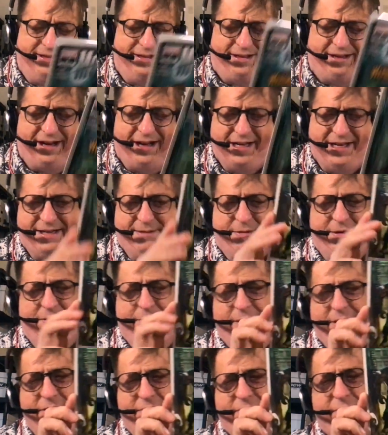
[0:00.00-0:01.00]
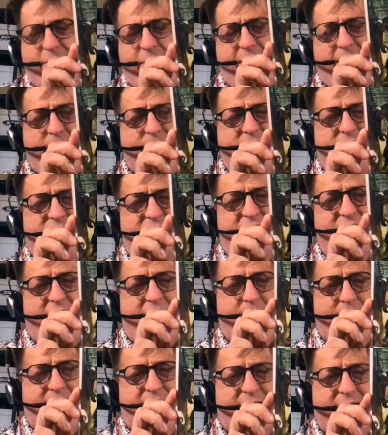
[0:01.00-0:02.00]
concept didn't really grab me as a
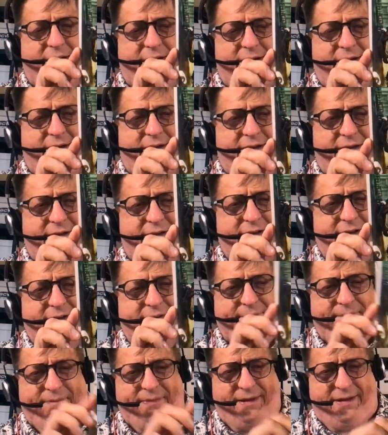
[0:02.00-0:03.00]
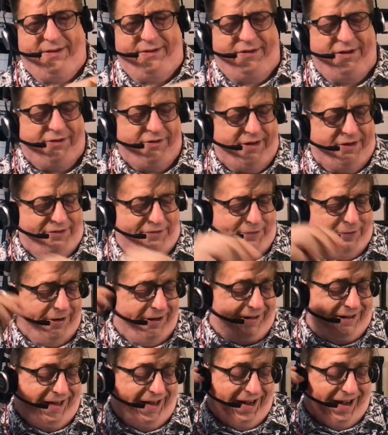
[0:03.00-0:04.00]
comic, and still doesn't
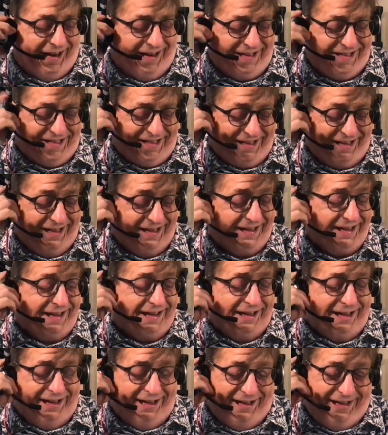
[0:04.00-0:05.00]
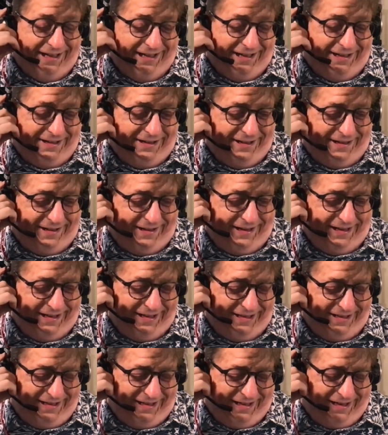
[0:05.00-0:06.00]
really, honestly. I
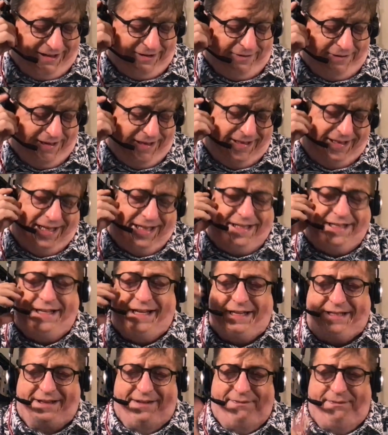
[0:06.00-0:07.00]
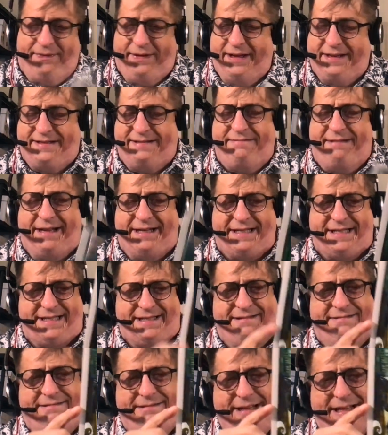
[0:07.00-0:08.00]
don't know. It's decent. It's
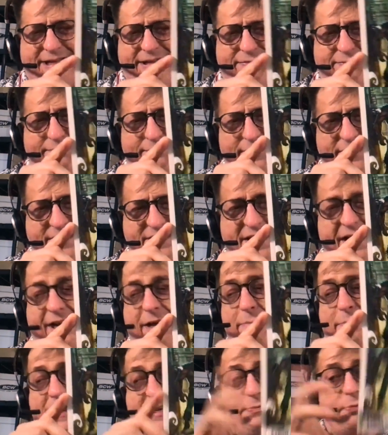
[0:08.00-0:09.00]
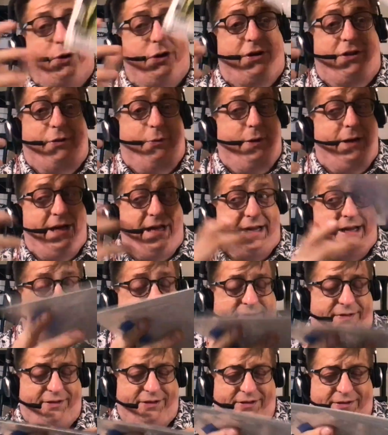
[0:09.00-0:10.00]
the second best book of the week,
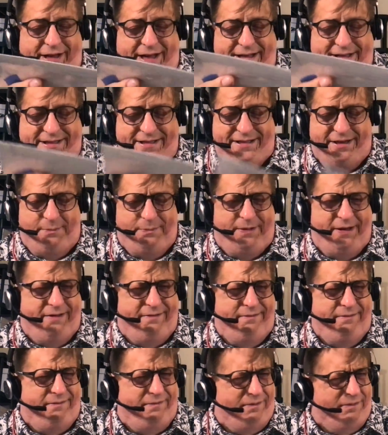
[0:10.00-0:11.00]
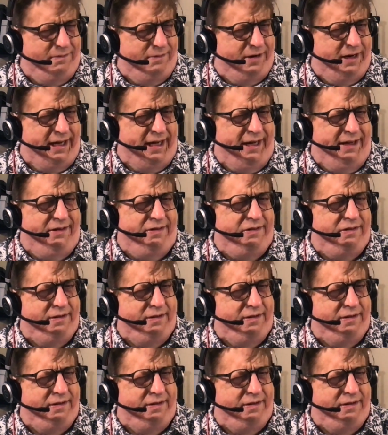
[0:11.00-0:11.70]
so that's something, right?